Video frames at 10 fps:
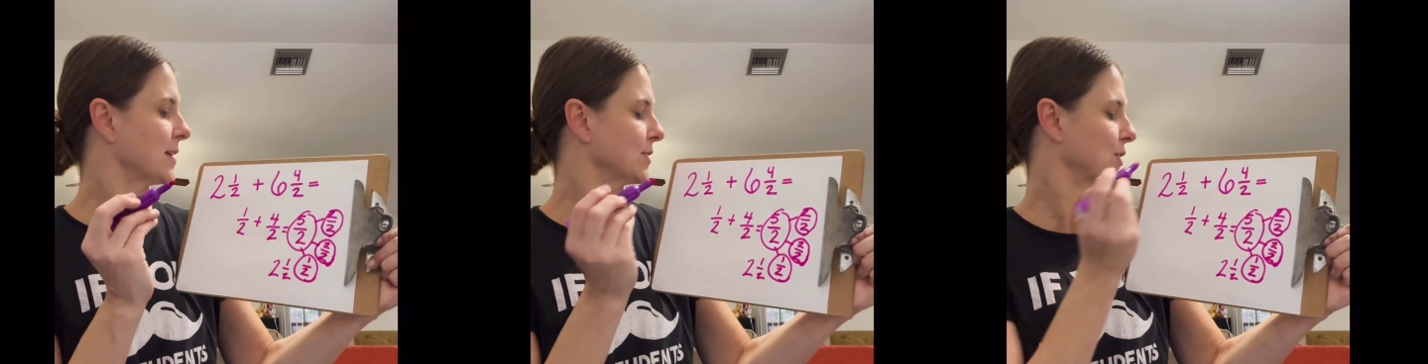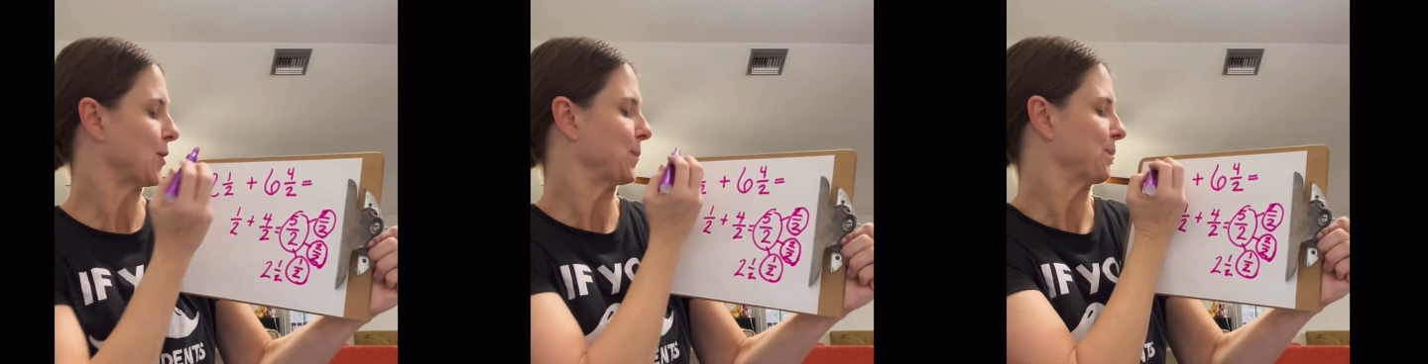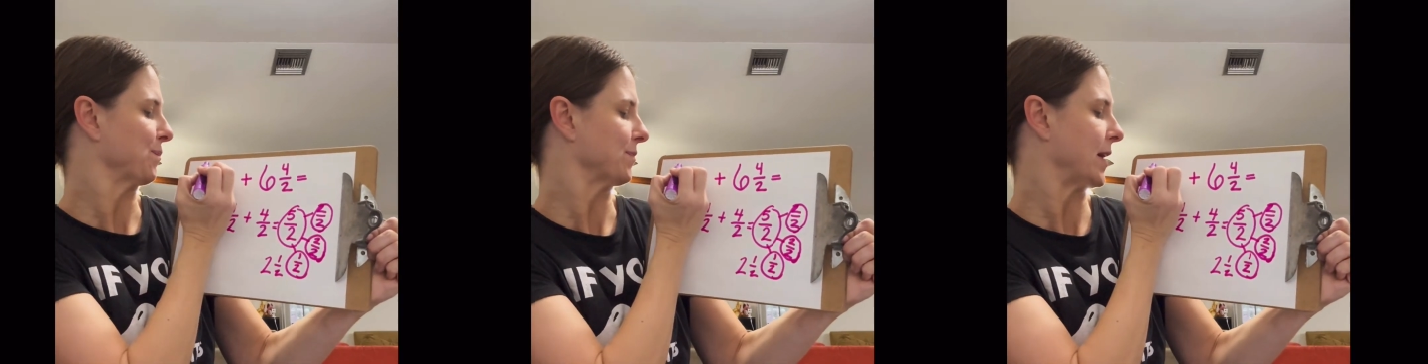So
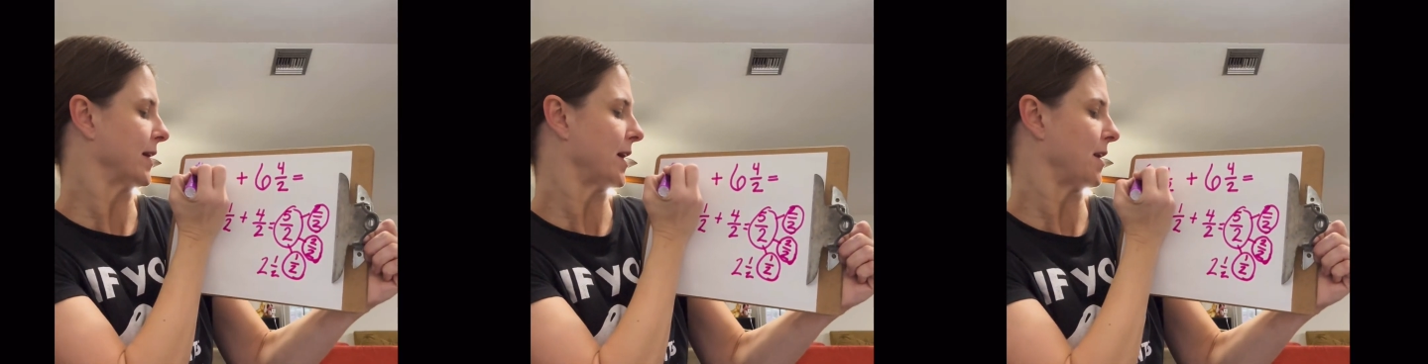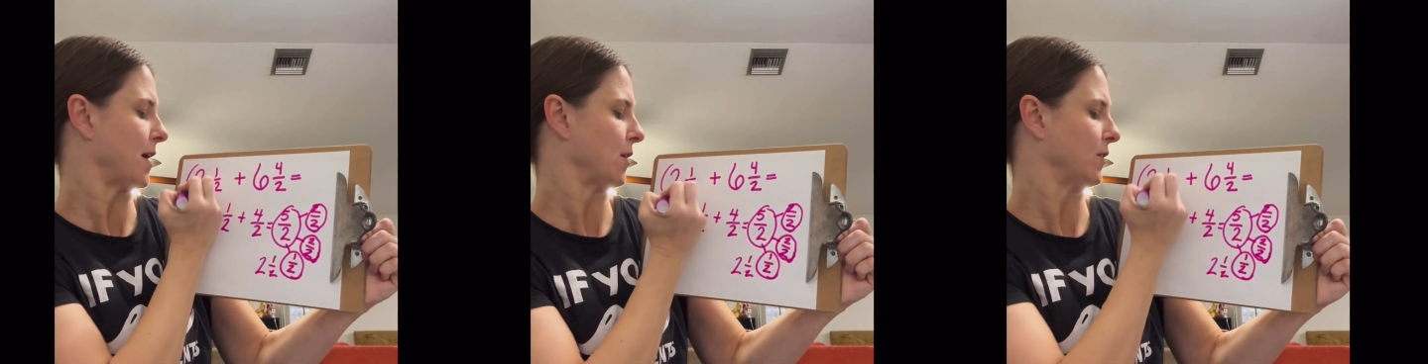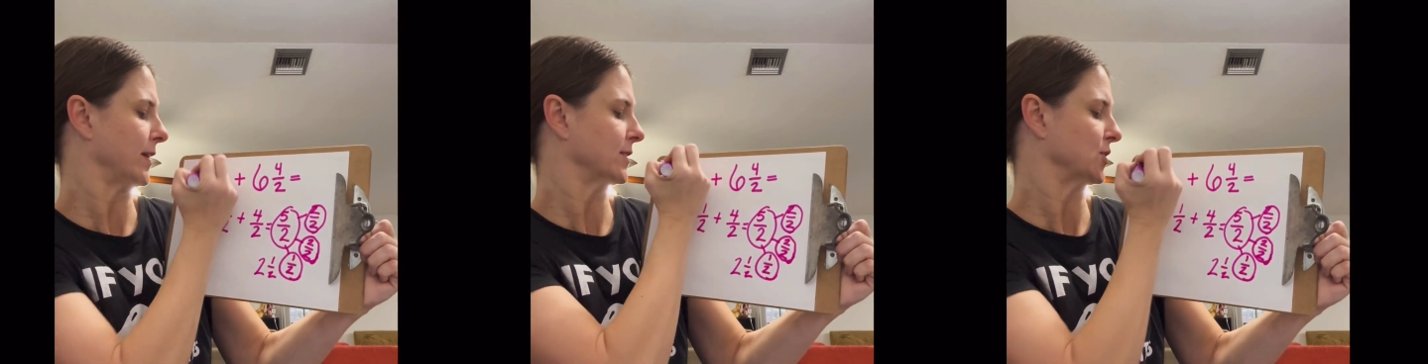again, I
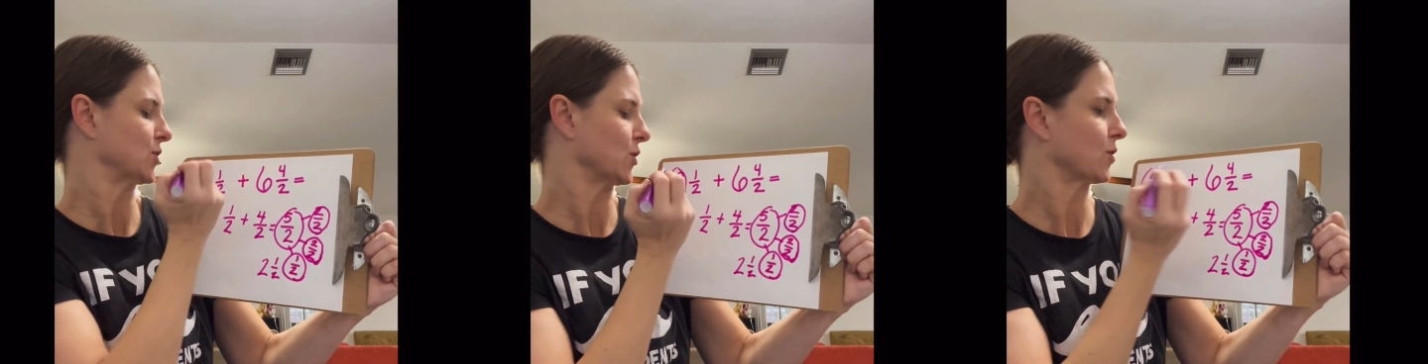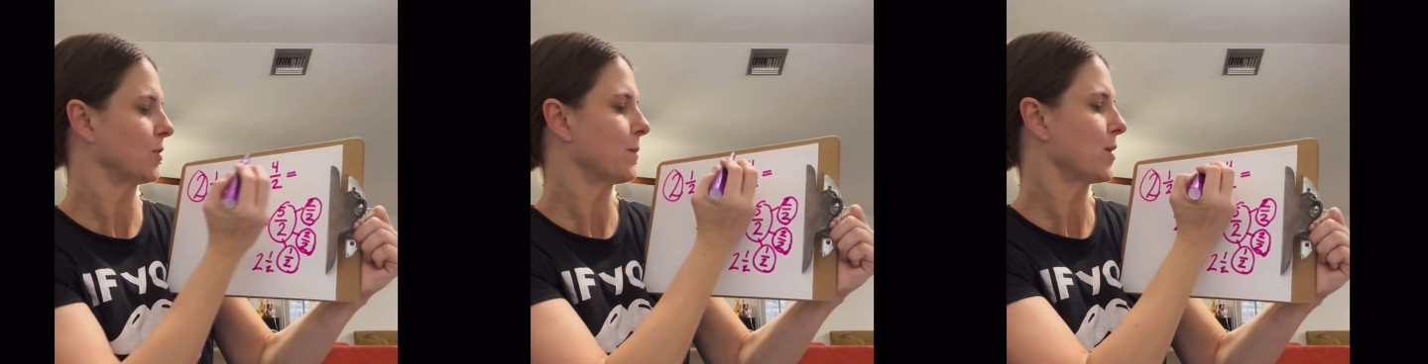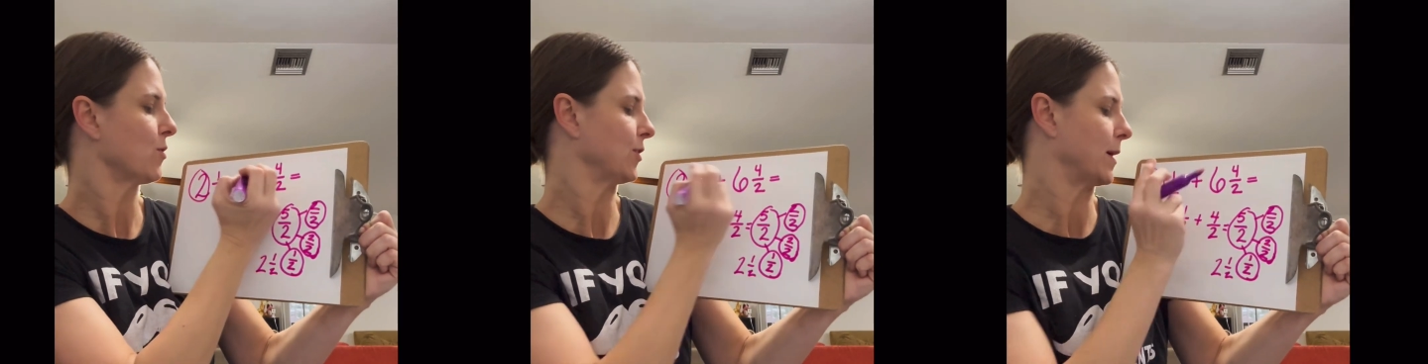like to circle my
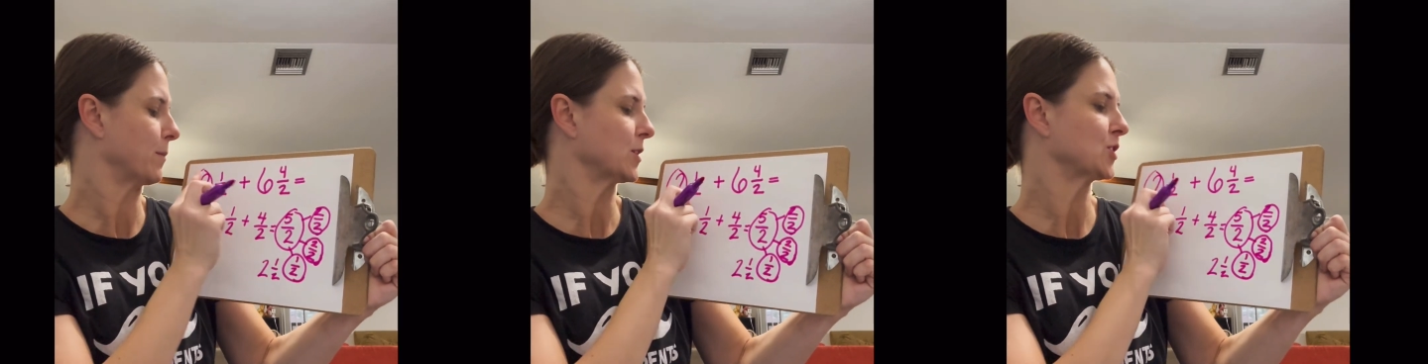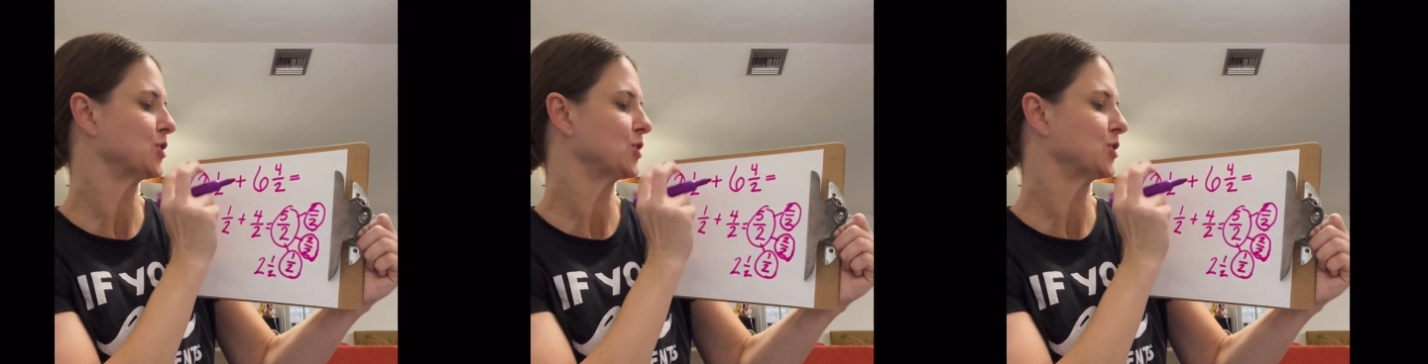whole numbers.